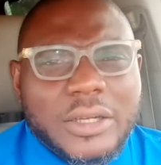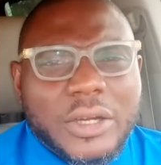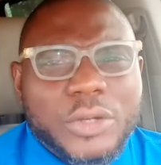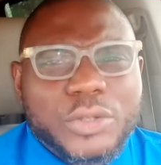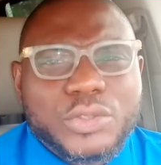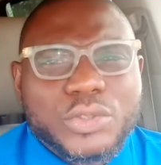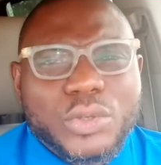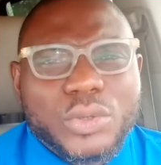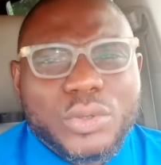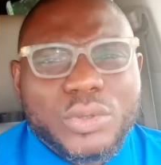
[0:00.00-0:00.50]

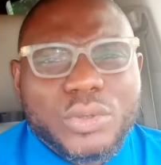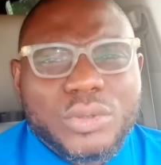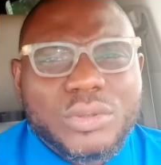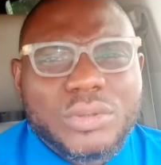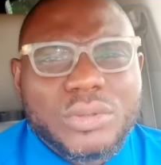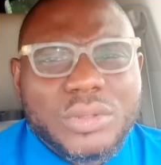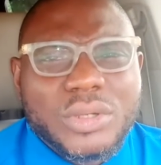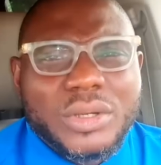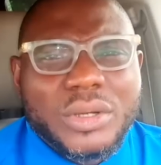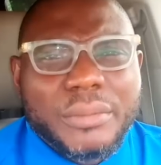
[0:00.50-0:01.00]

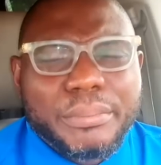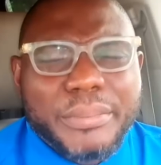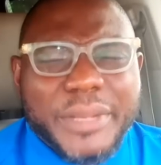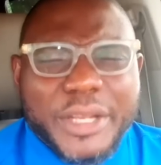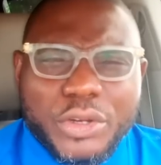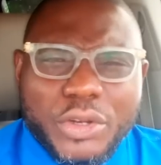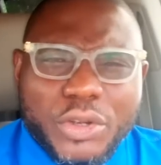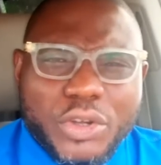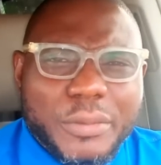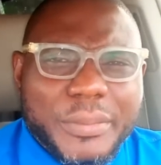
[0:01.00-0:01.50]
also
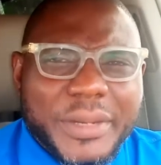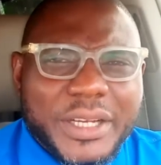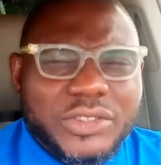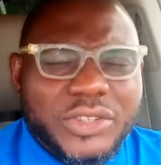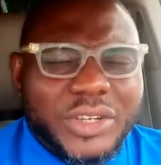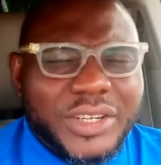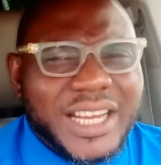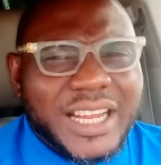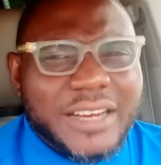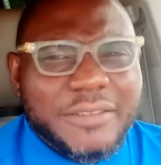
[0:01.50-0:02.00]
make your
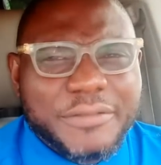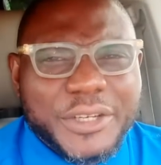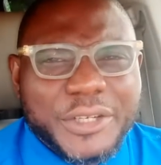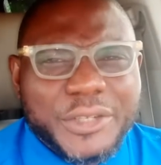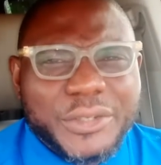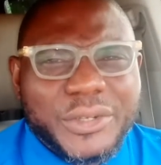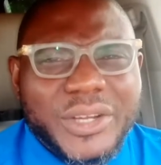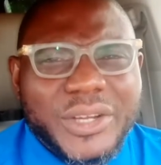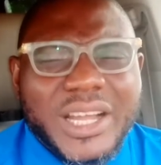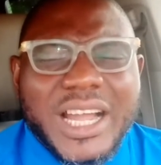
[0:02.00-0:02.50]
comments on that
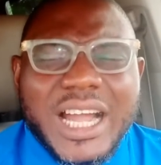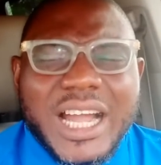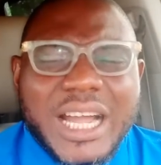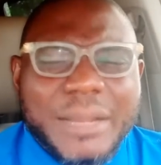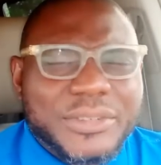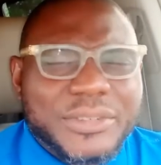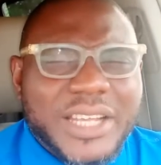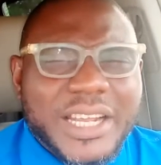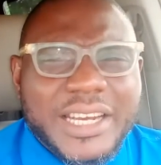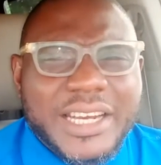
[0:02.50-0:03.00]
video.
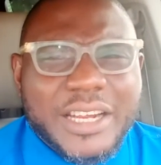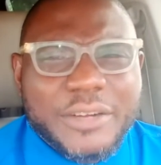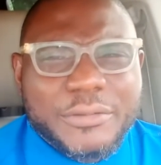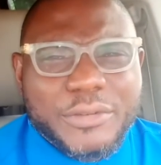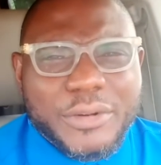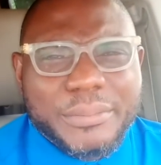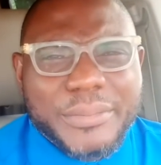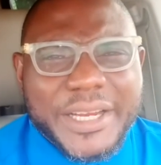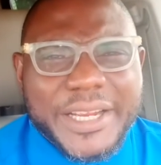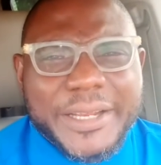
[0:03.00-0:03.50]
I'm signing
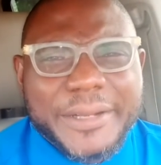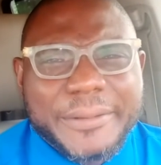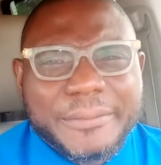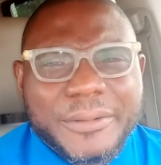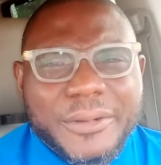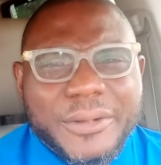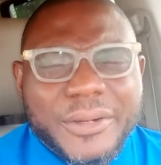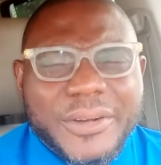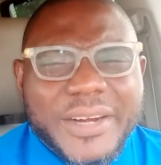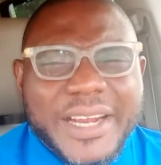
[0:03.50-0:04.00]
out from here.
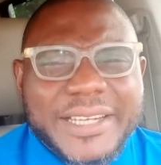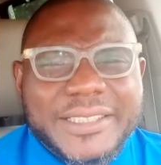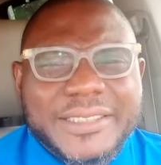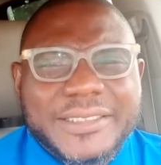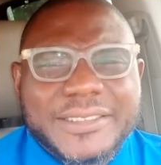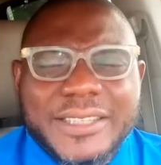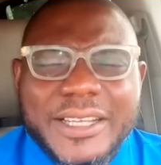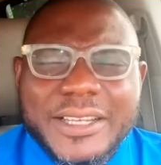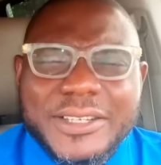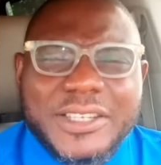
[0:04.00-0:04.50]
Right,
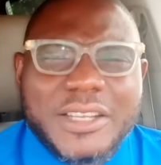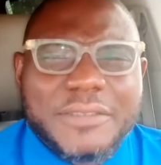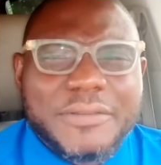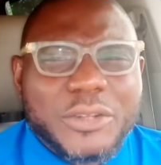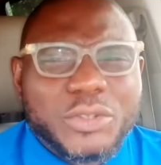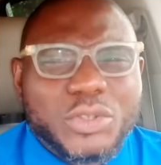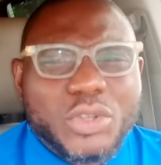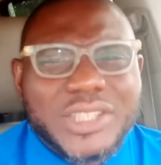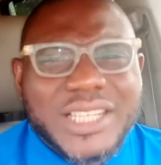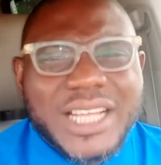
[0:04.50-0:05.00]
stay
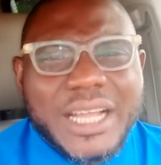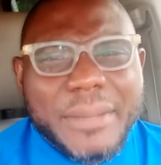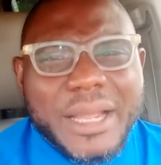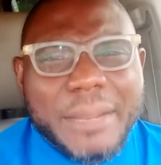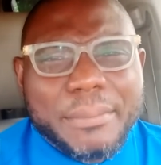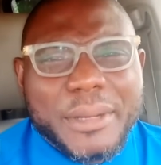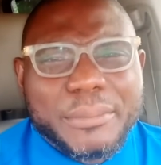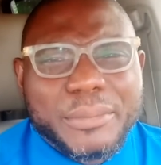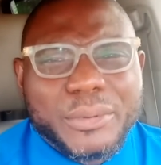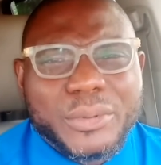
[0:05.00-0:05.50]
safe at all time,
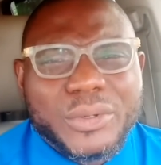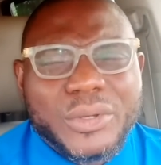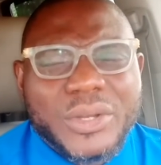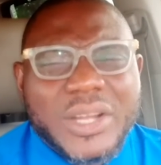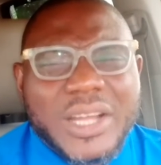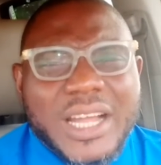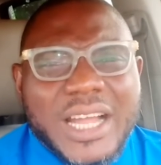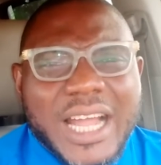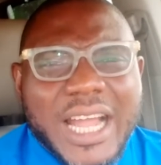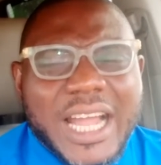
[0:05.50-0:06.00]
my people,
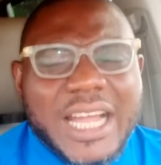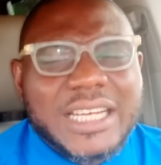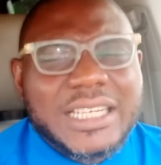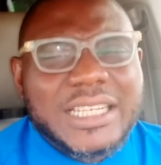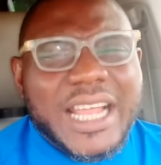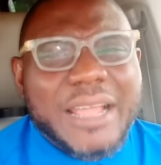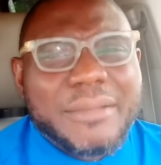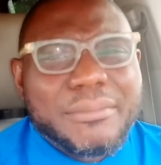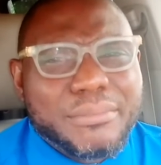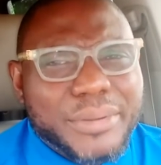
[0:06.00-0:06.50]

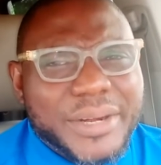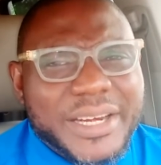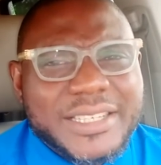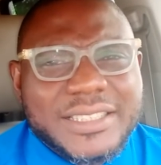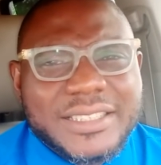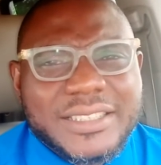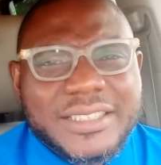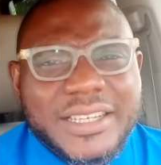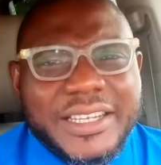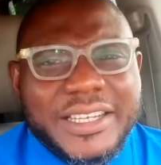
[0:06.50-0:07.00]
and
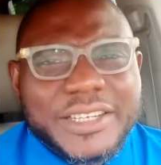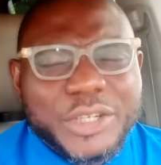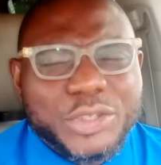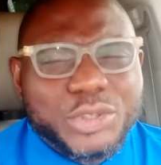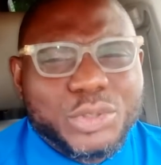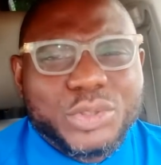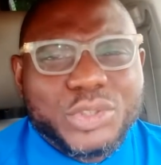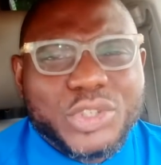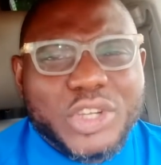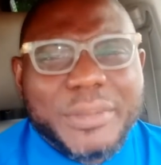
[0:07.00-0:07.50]
embrace the
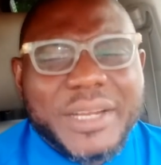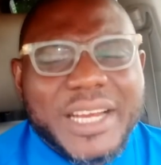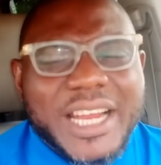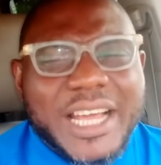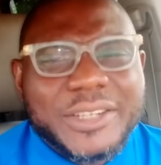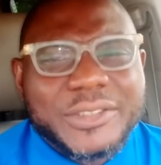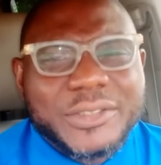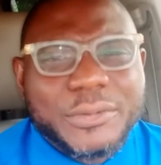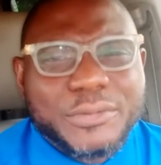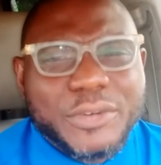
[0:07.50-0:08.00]
truth coming
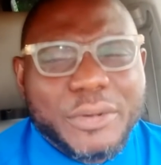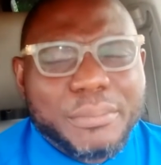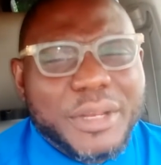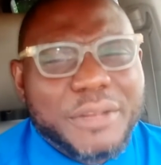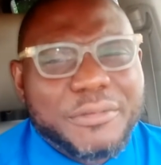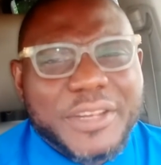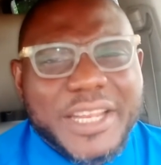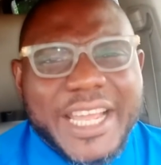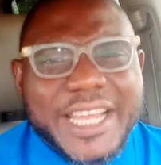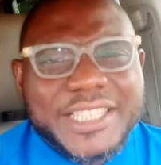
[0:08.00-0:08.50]
out from
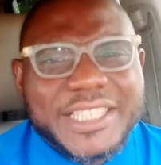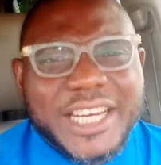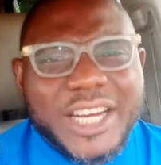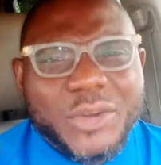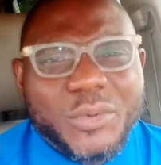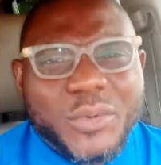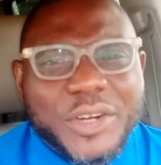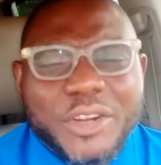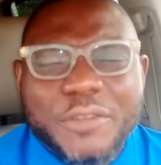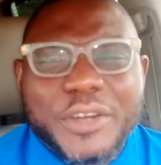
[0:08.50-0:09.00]
BVI
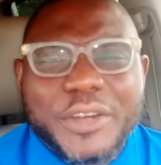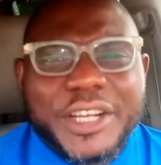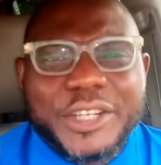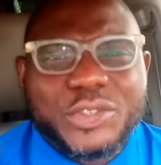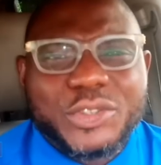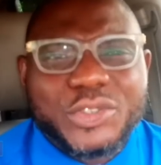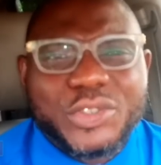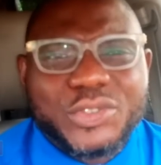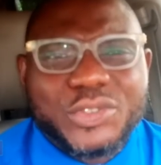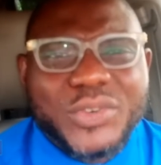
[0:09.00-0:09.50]
Channel 1. Don't
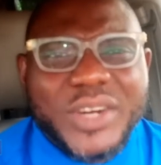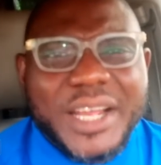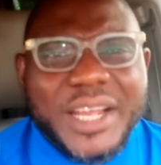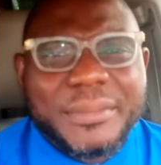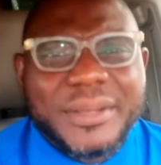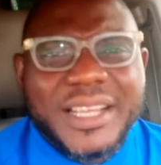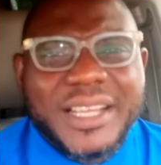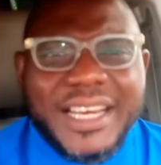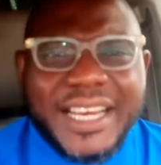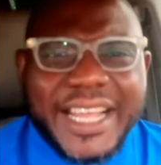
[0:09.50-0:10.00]
forget to
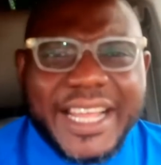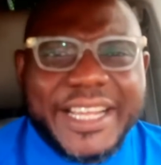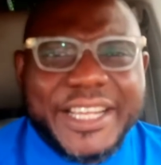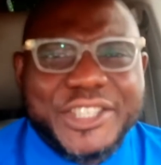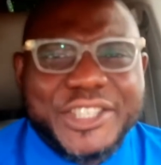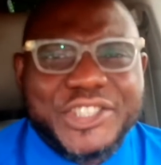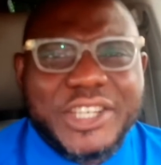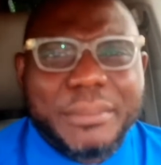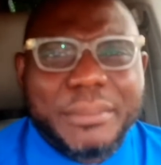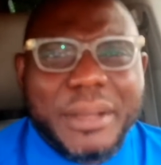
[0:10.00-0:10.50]
subscribe,
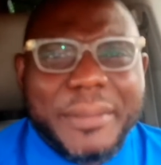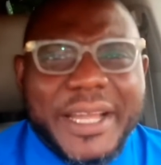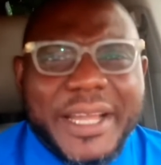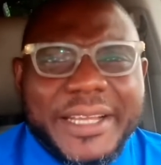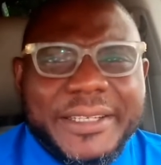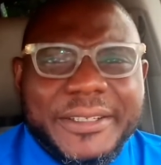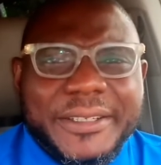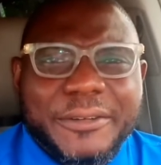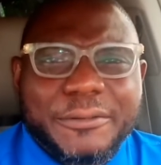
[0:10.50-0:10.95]
like, and share. Bye bye